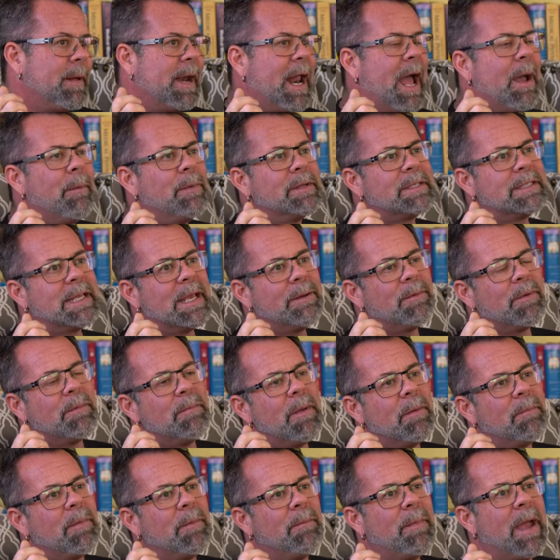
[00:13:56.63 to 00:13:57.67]
But I would say,
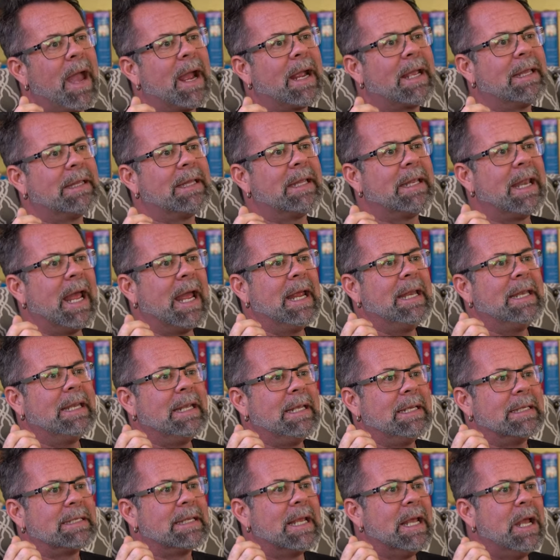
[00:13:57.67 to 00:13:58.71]
remember back in the
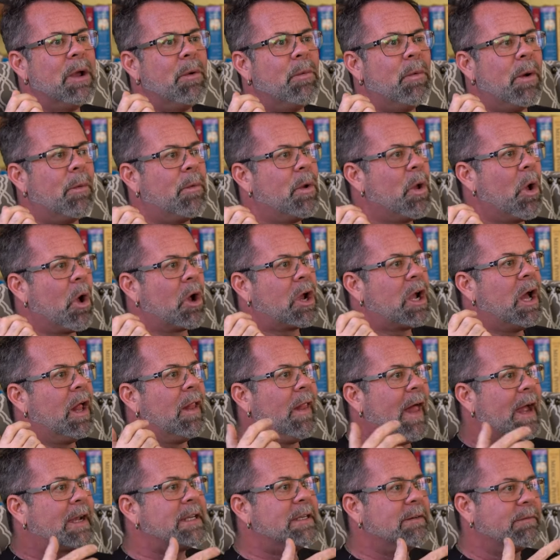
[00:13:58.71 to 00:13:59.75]
90s when we all
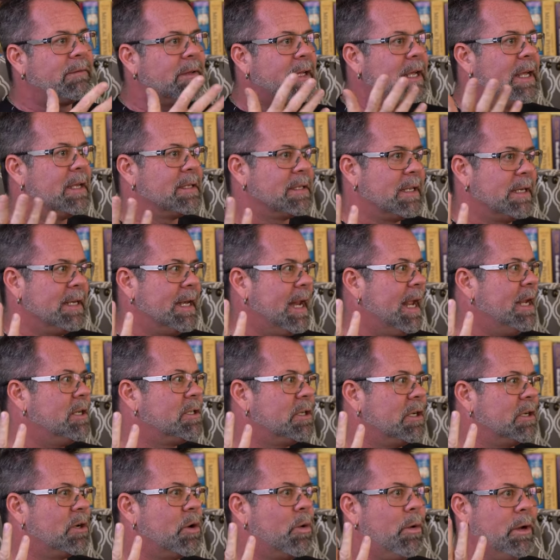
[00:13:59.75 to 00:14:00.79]
collectively as a
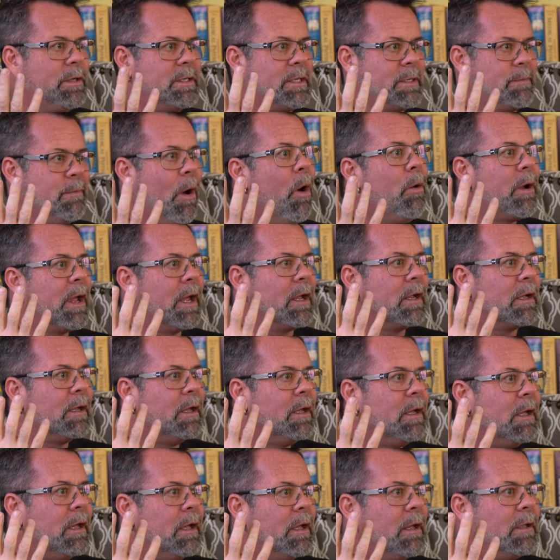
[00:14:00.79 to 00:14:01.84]
nation quit smoking?
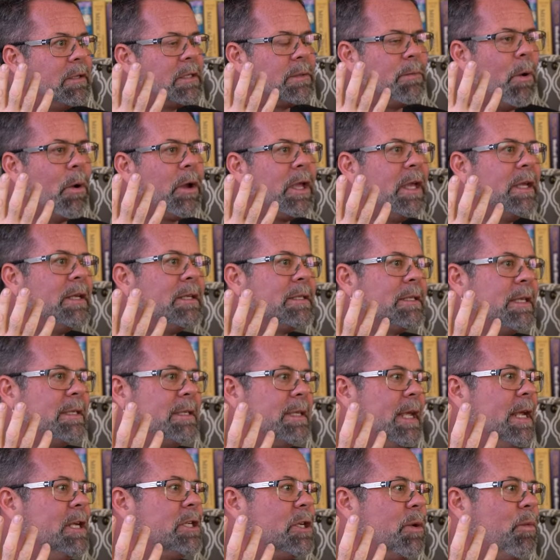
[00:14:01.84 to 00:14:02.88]
Smoking
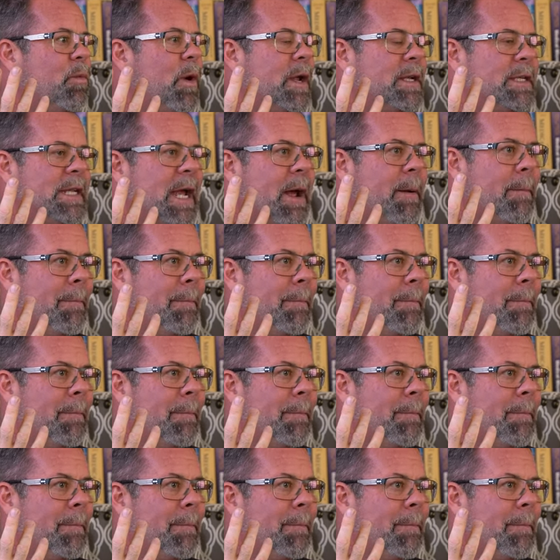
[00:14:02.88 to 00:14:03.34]
cessation went